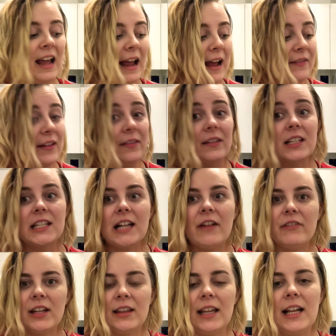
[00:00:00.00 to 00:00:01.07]
And then the
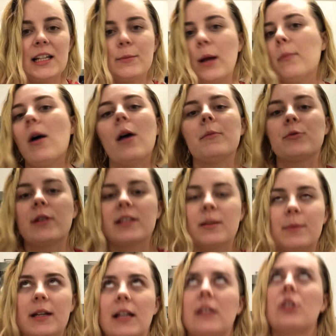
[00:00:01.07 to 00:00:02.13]
stuffing thing is my mom's
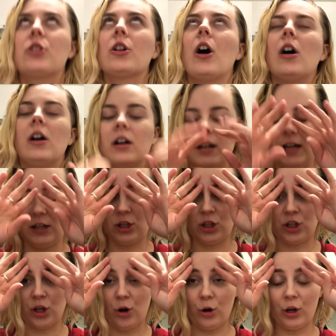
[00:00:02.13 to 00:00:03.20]
recipe. It's
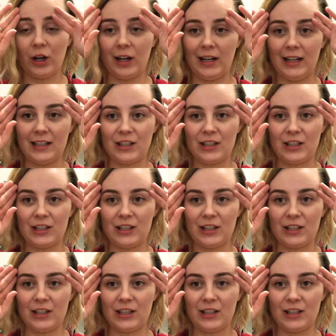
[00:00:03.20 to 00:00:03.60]
so good.